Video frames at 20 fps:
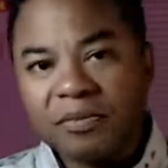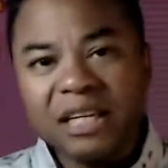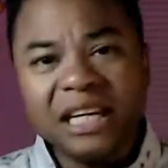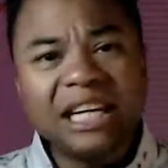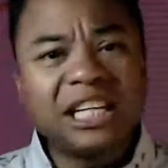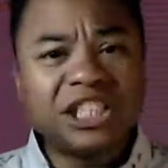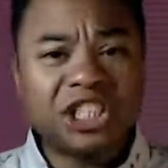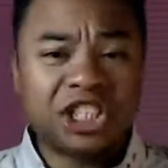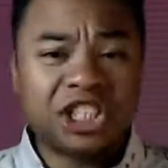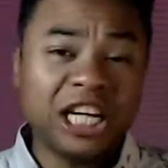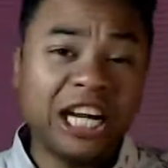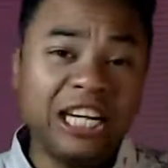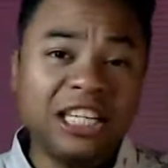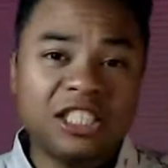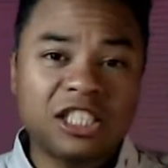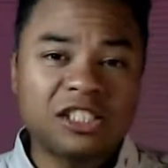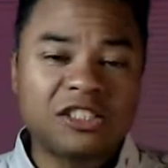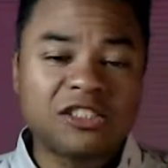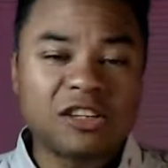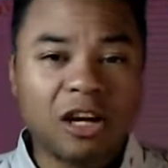
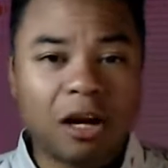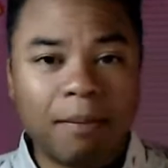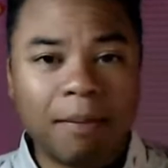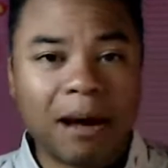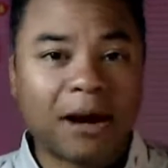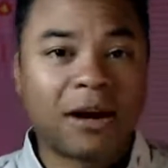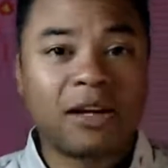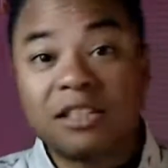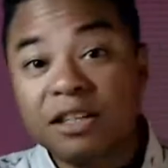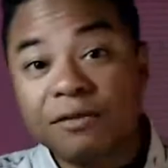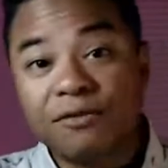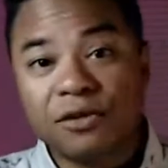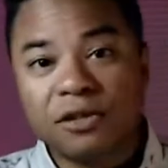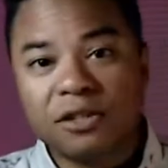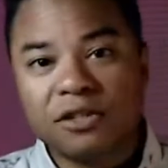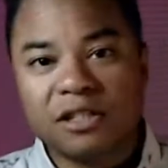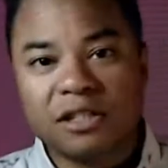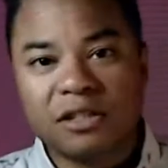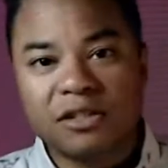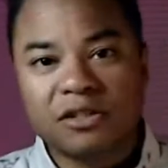exchanges about our
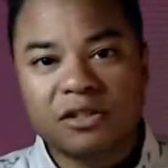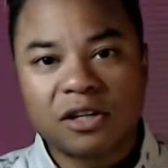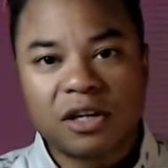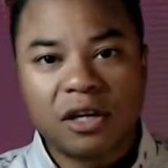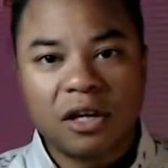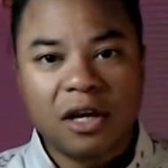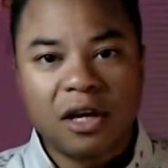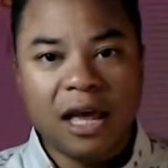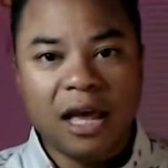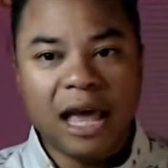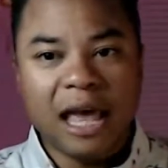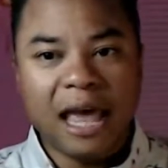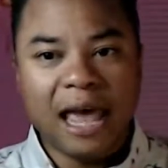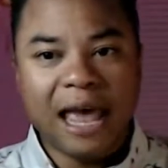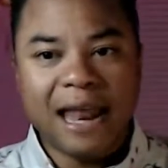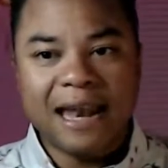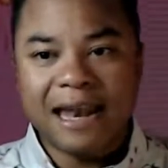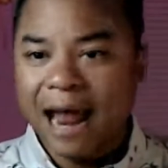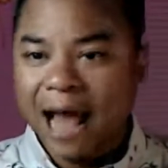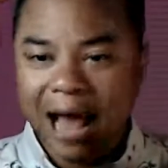differences
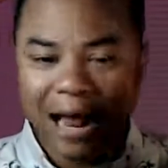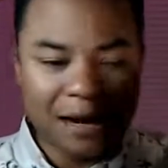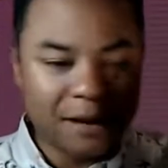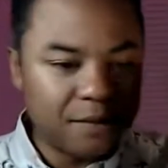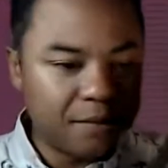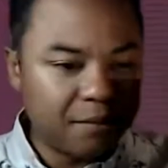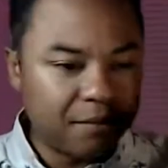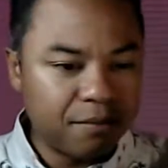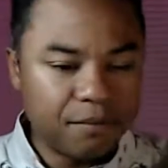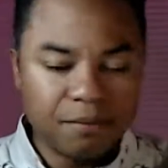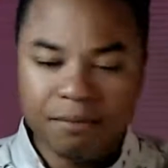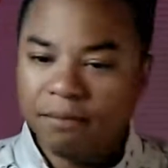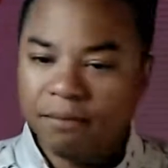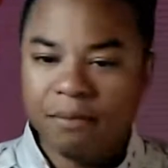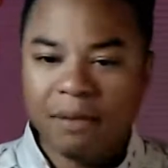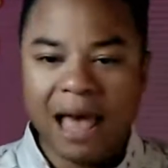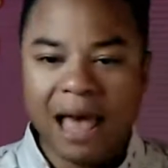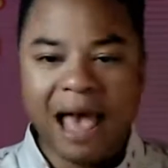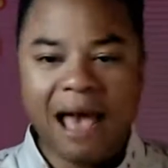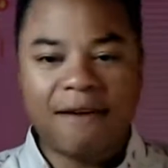and not
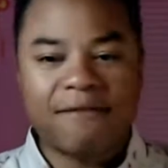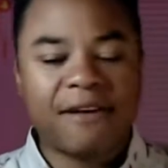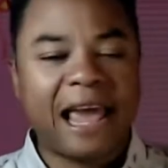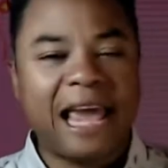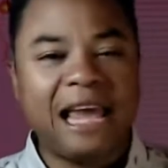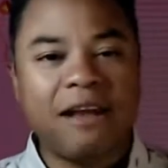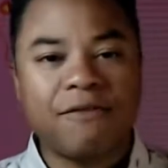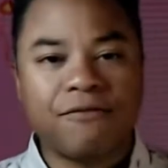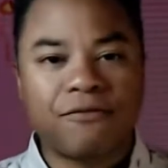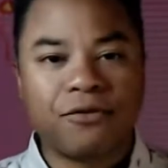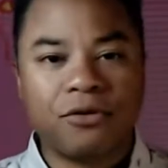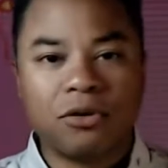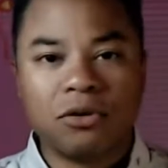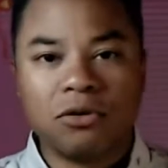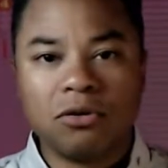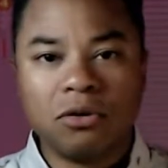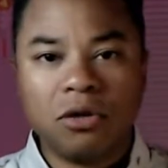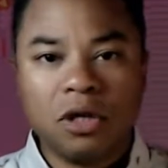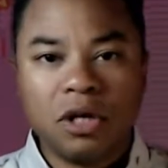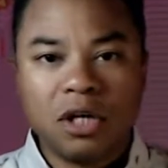have
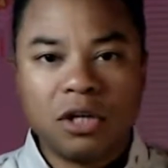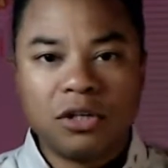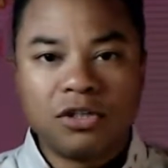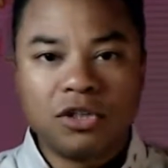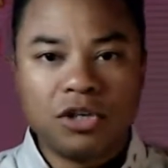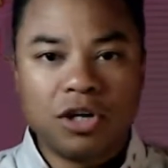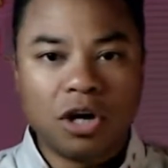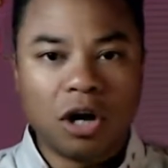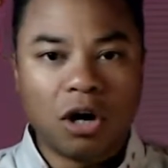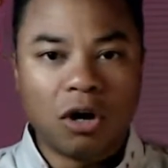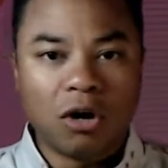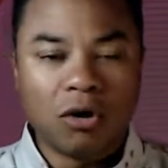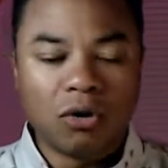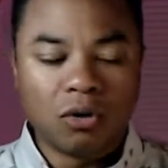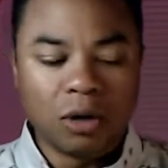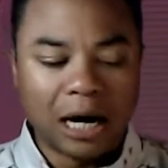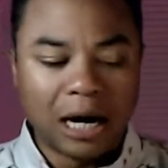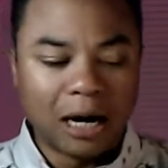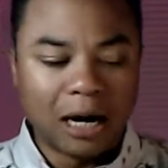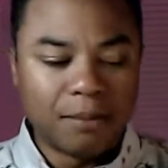hateful,
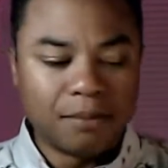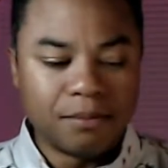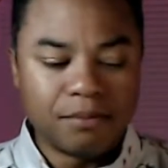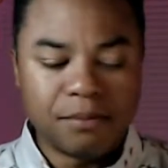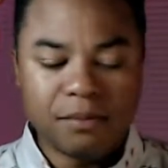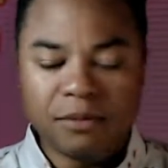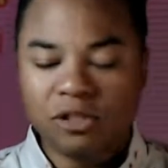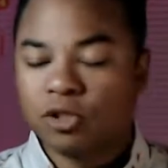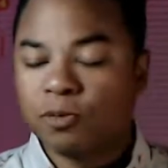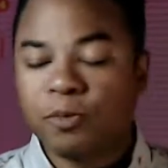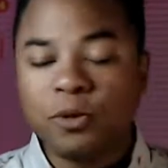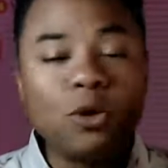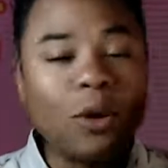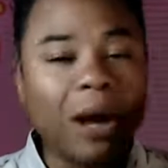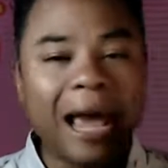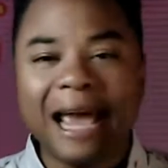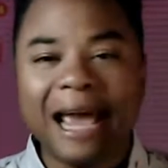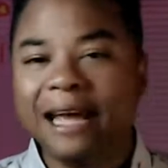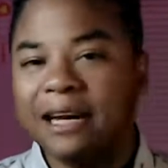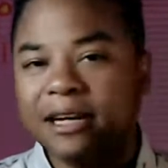spew
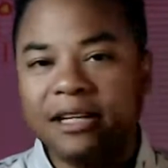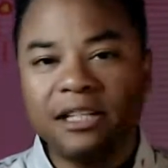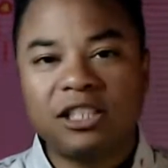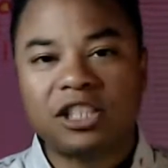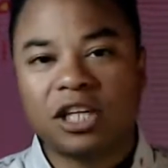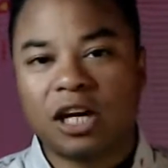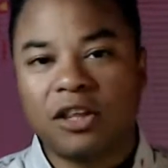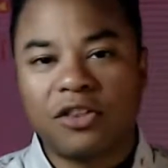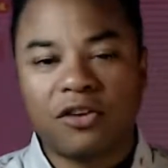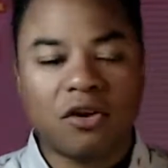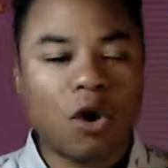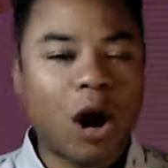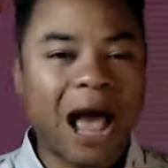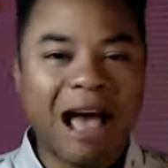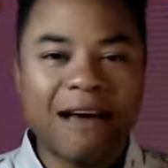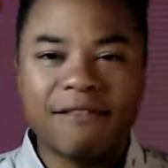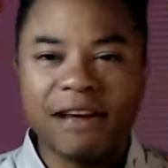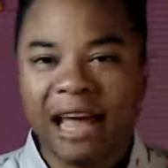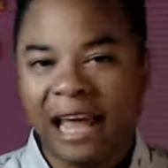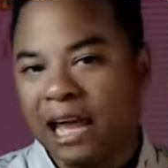hate at each other or
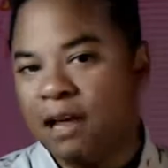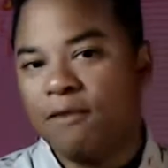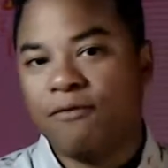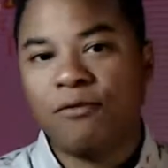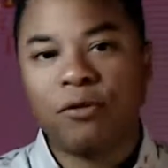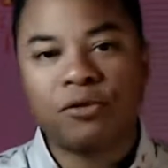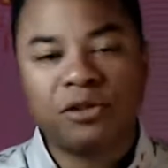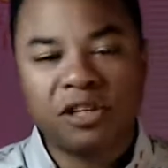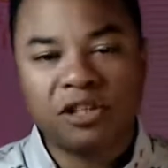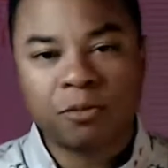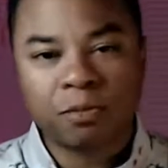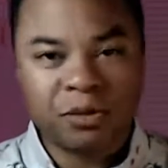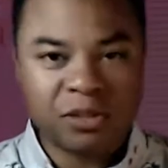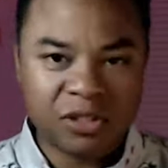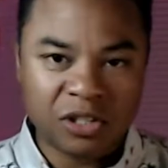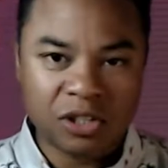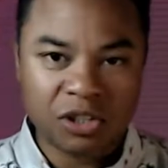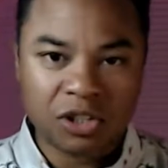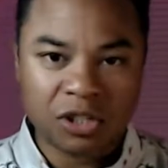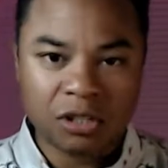have a hateful
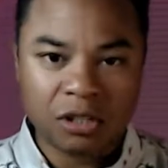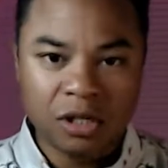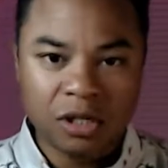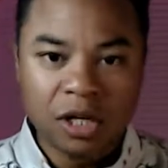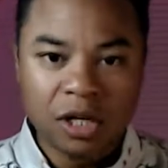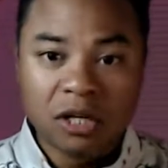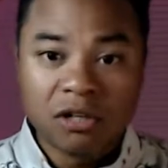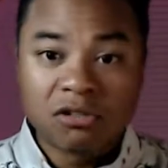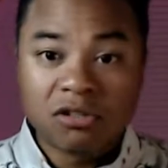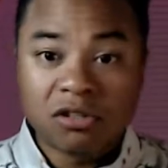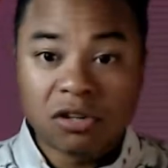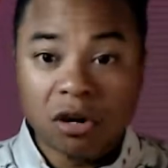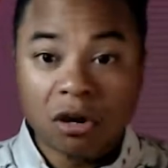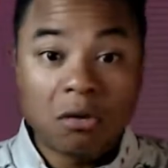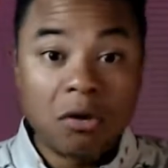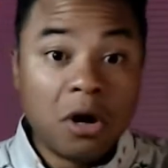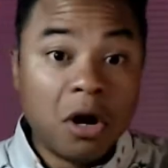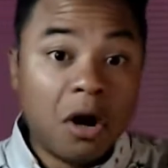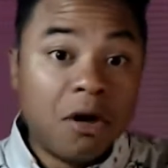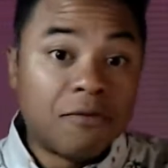disposition.
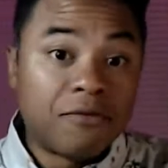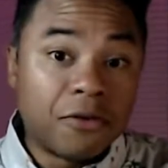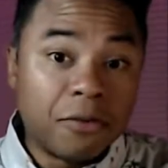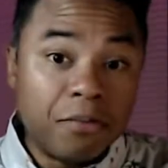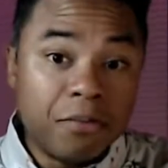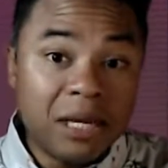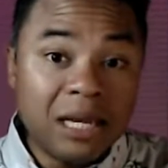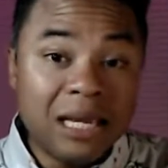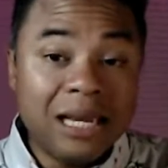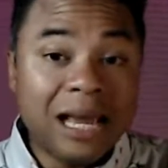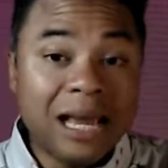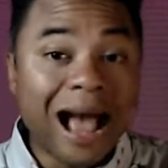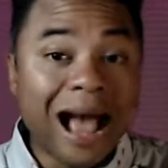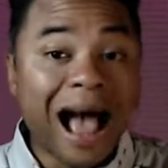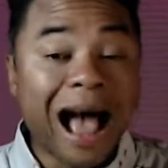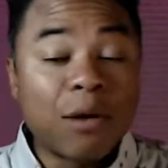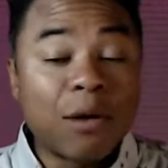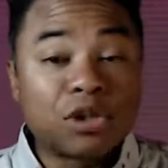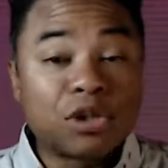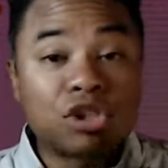So for me,
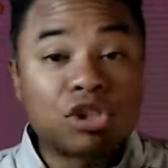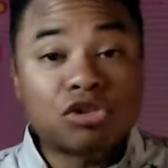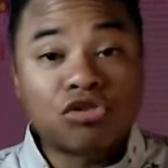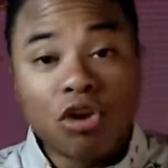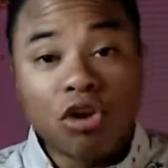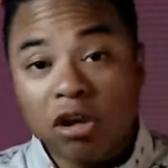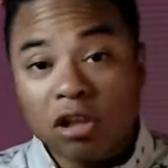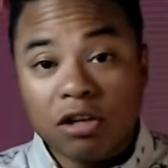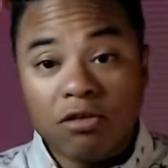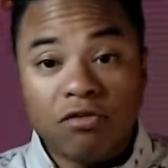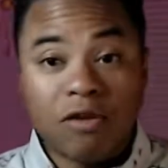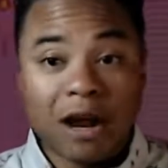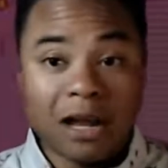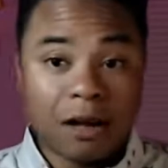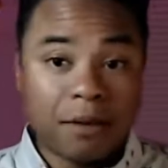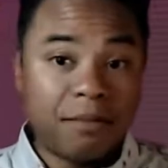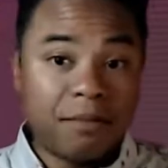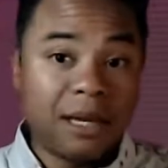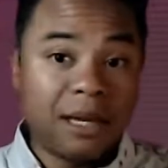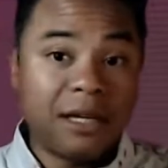I would strongly
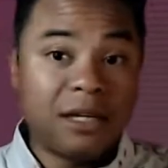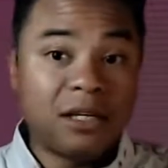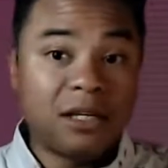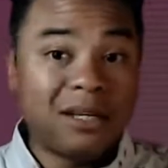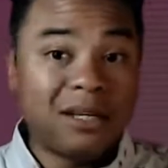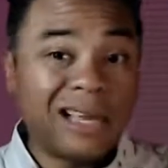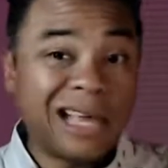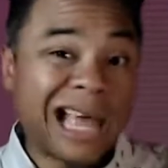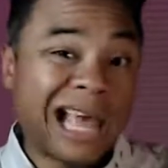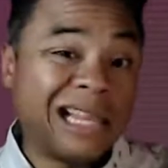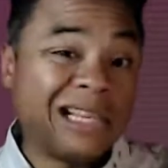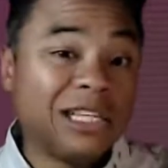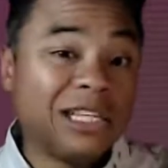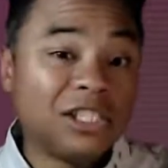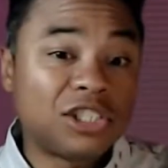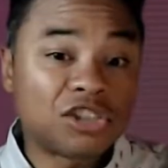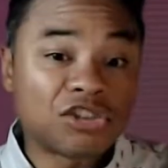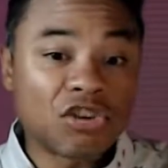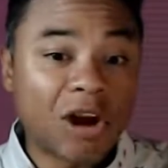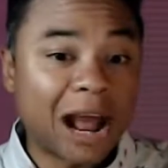recommend at
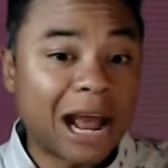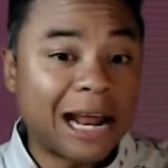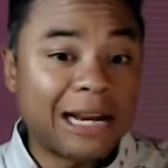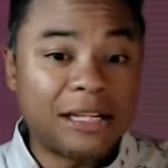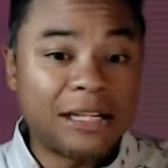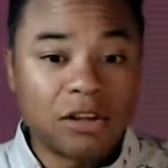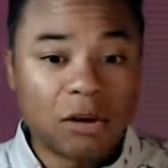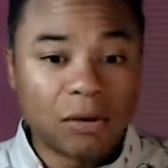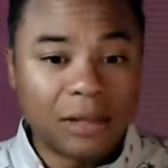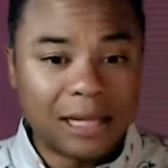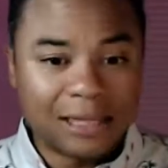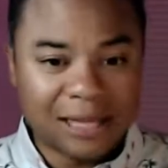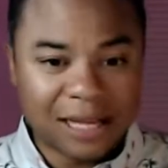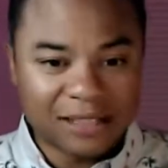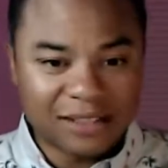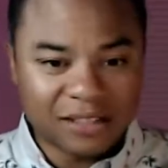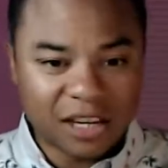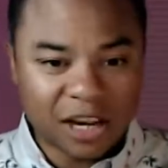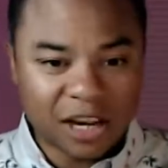least trying it. Don't let that